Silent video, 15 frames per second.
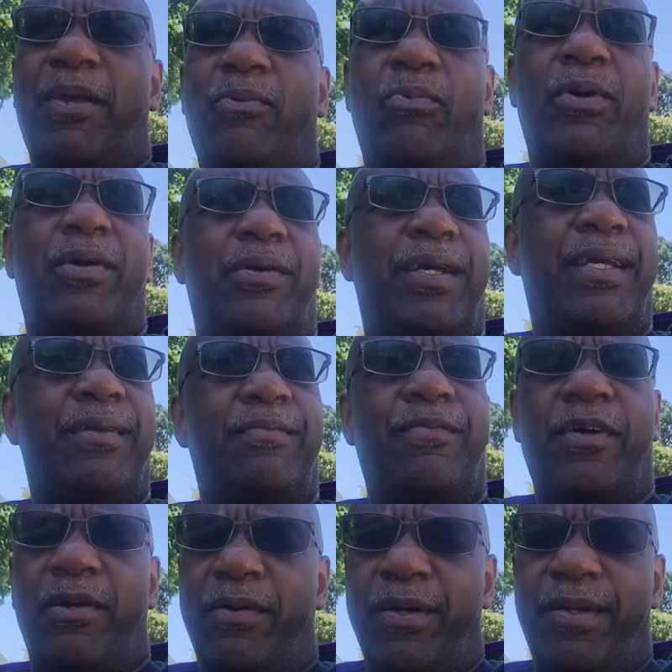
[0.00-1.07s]
and we're in
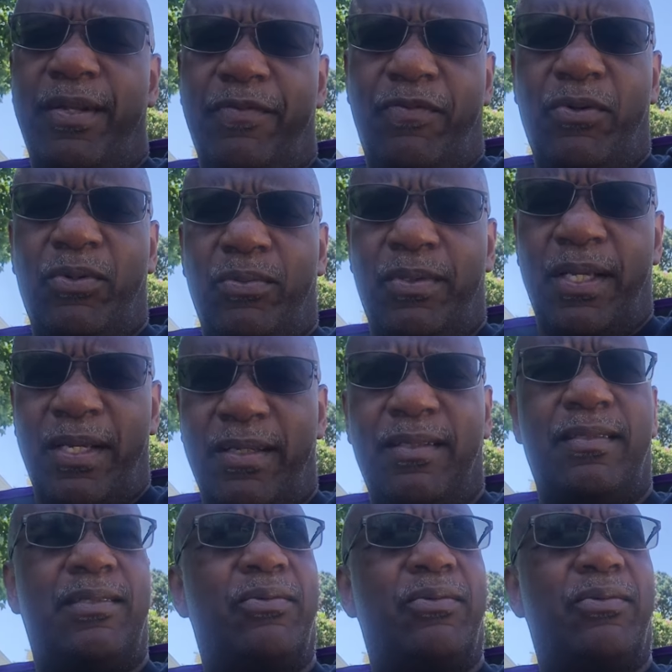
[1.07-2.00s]
very difficult days,